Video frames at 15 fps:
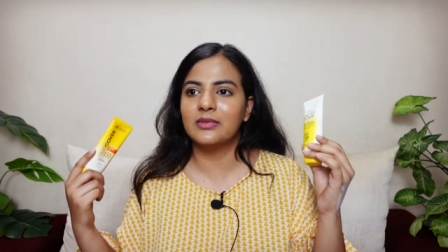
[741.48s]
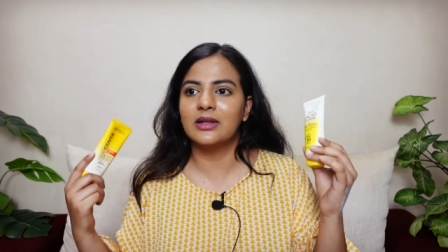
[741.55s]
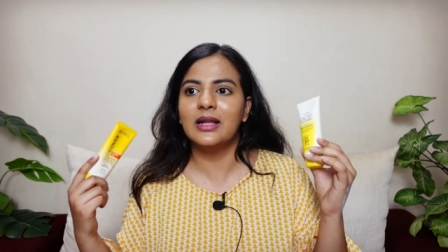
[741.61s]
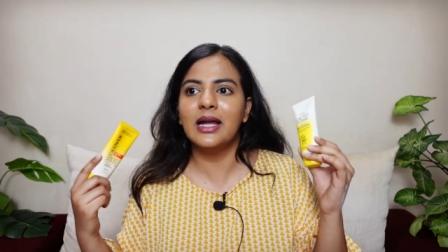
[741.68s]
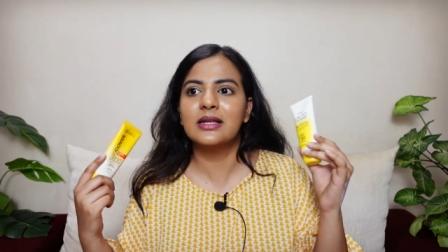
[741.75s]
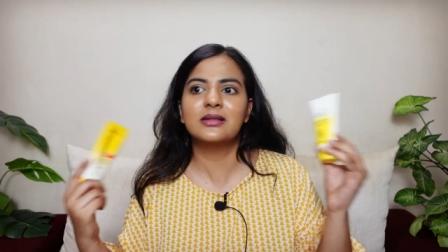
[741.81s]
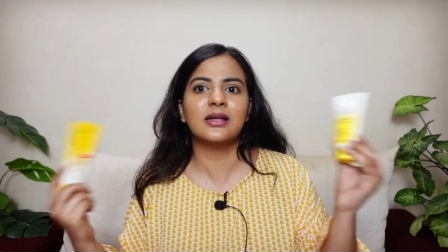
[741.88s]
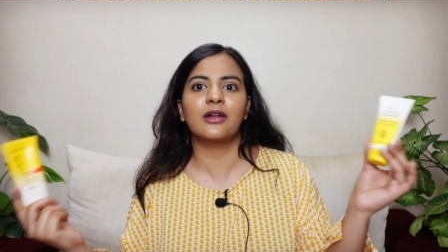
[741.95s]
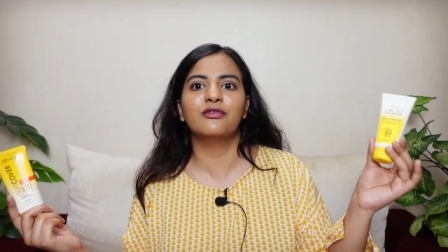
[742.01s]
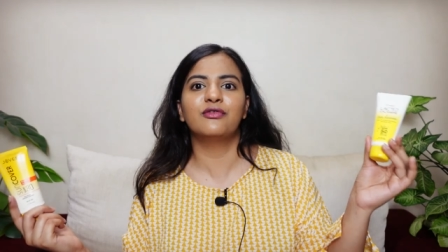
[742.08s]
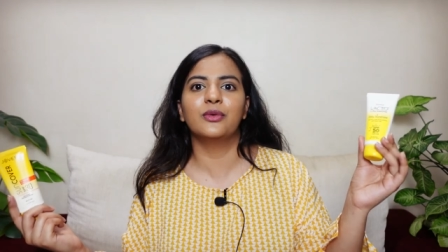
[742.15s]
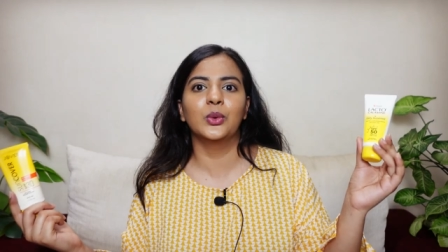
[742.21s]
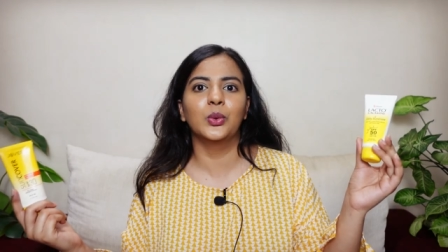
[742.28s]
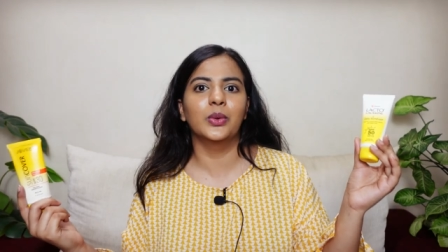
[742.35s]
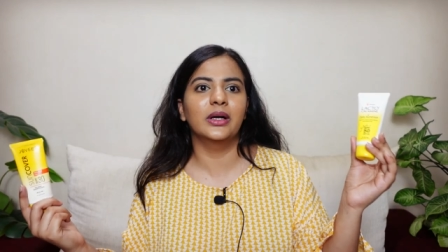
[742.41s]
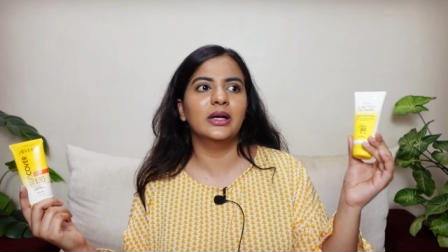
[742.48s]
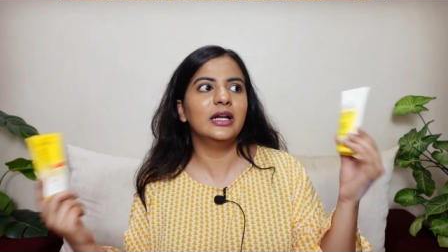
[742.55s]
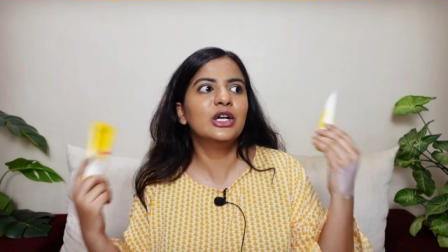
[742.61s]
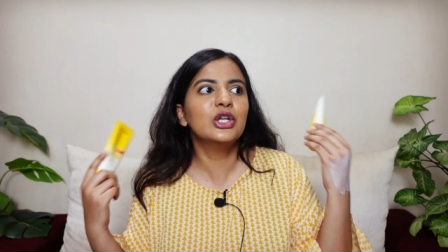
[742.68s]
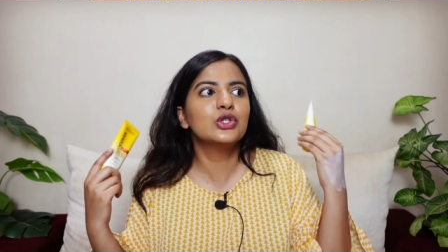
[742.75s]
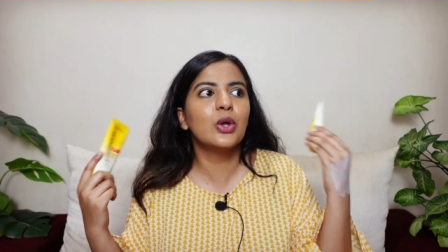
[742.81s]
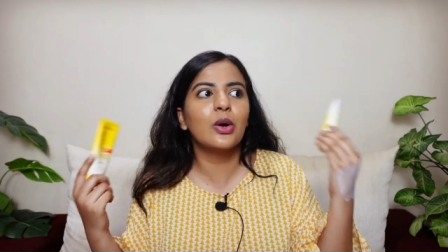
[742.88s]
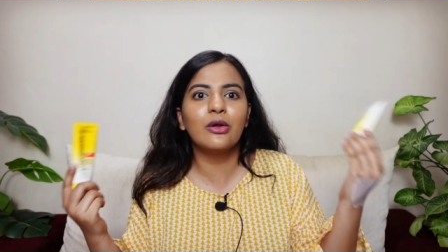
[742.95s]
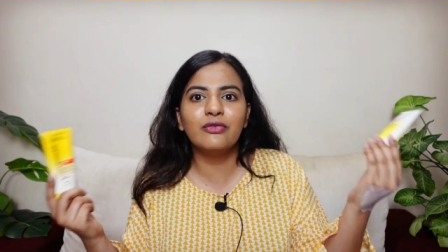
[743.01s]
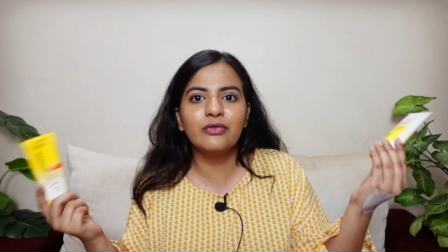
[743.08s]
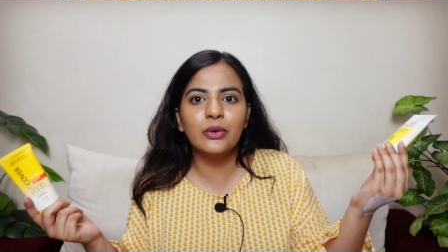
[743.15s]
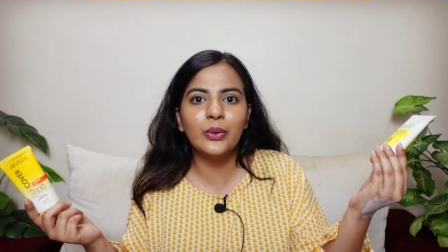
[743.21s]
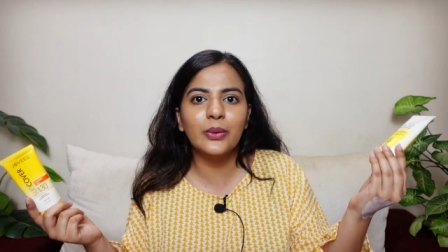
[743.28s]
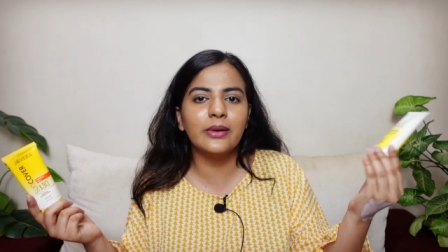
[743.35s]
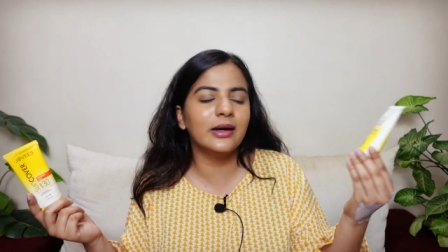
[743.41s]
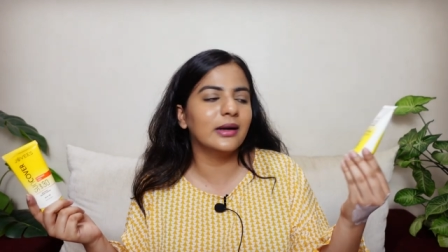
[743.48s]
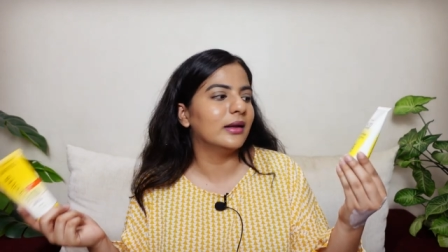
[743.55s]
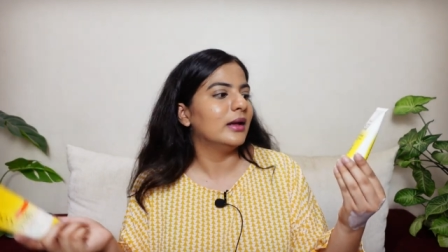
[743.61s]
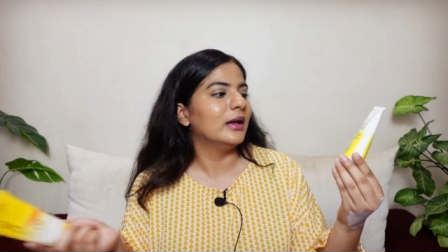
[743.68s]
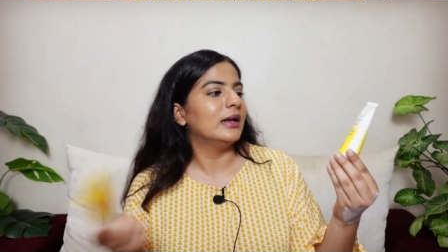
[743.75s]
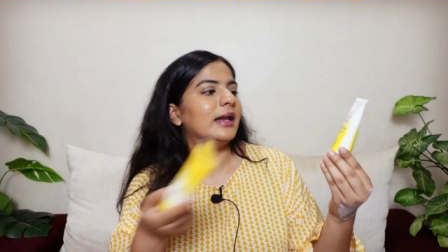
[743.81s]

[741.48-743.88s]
like sun fluid, it is not a fluid.